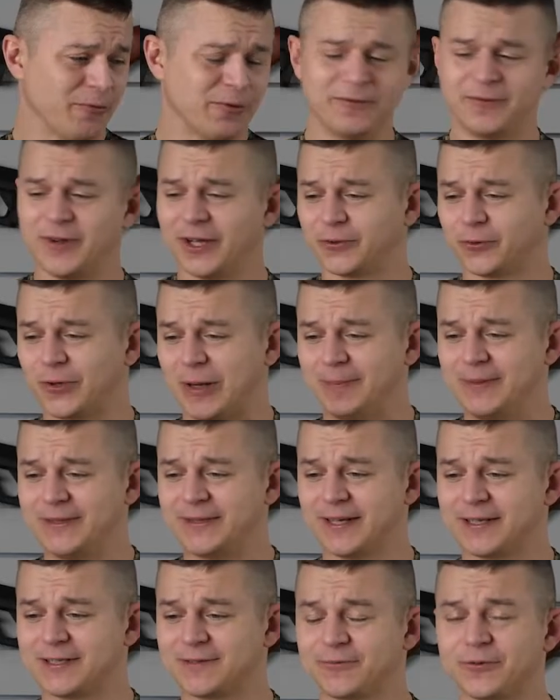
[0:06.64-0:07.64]
We've got
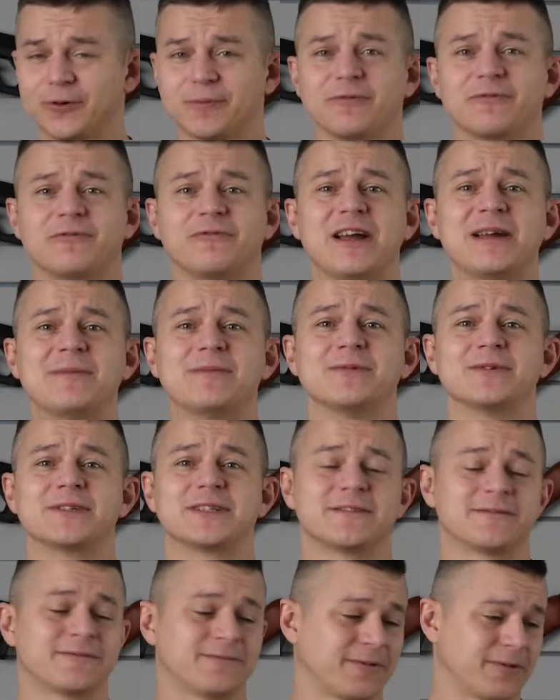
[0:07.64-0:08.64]
replicas from
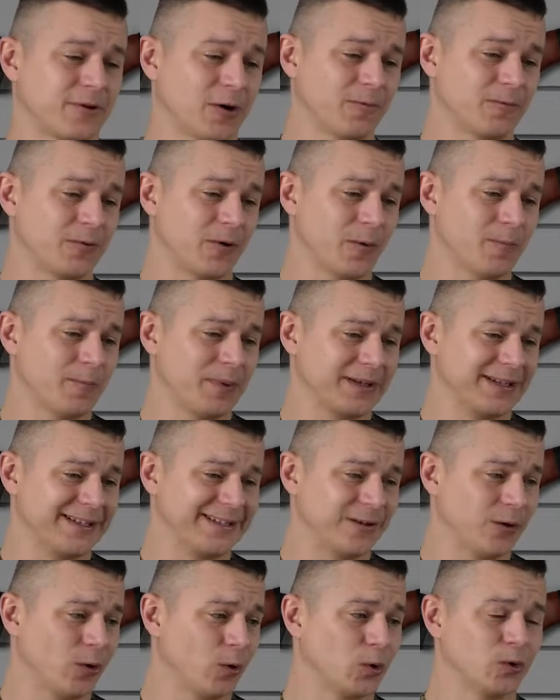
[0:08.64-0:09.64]
famous company
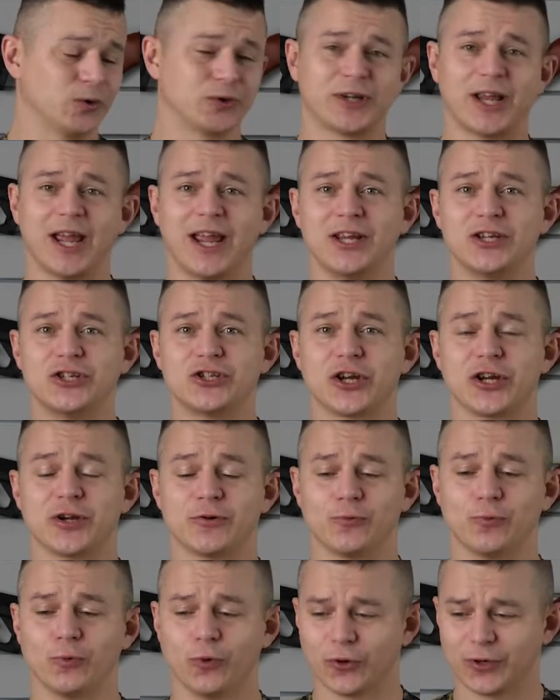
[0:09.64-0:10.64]
called
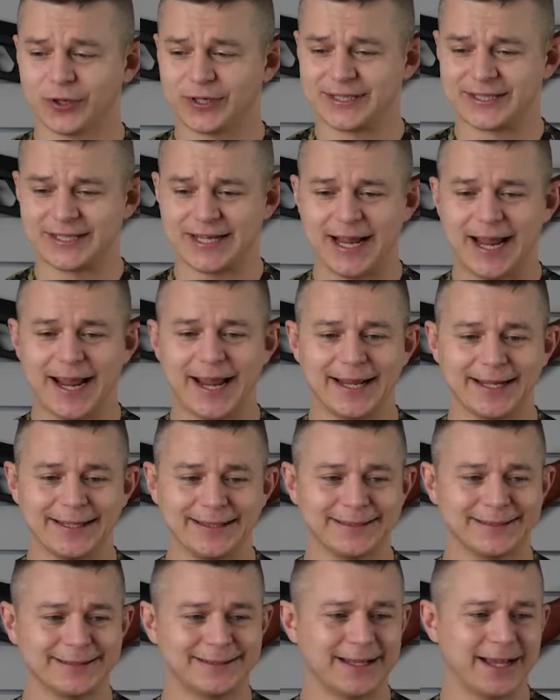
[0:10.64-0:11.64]
KJW,
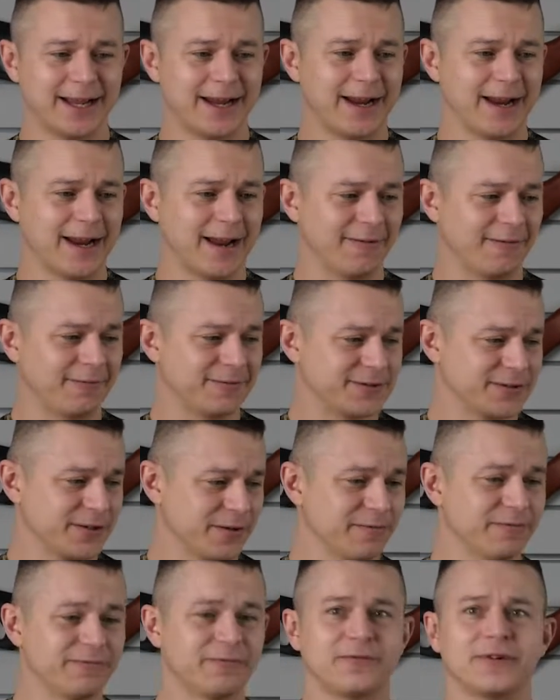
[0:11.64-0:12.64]
and they have
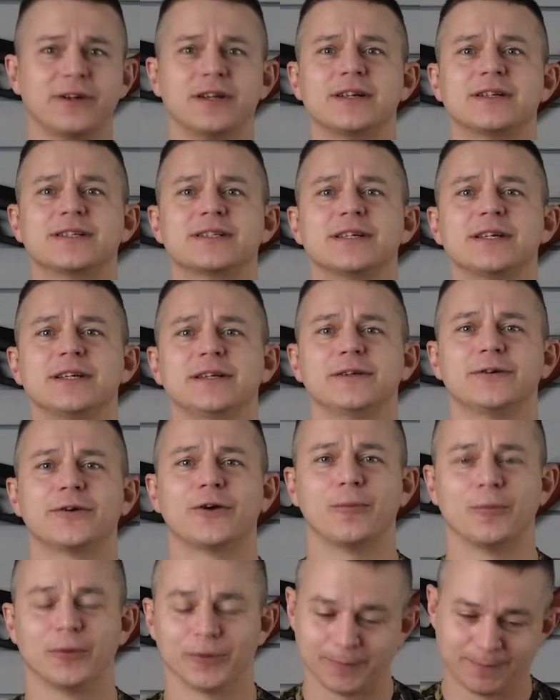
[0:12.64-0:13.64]
some things in
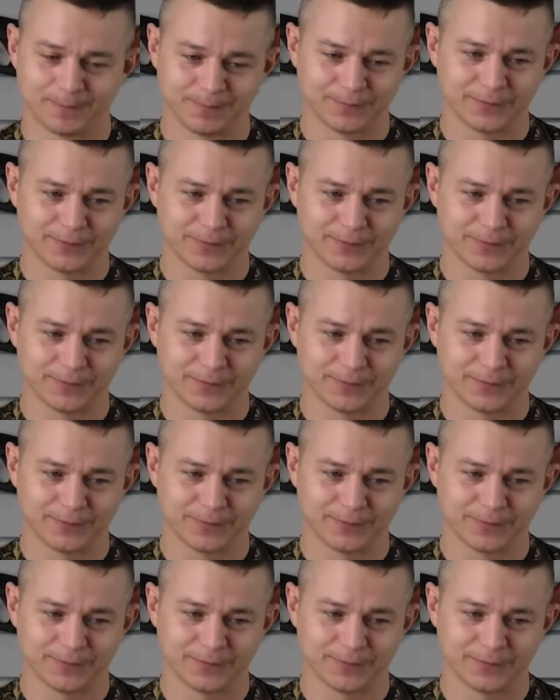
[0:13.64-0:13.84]
common.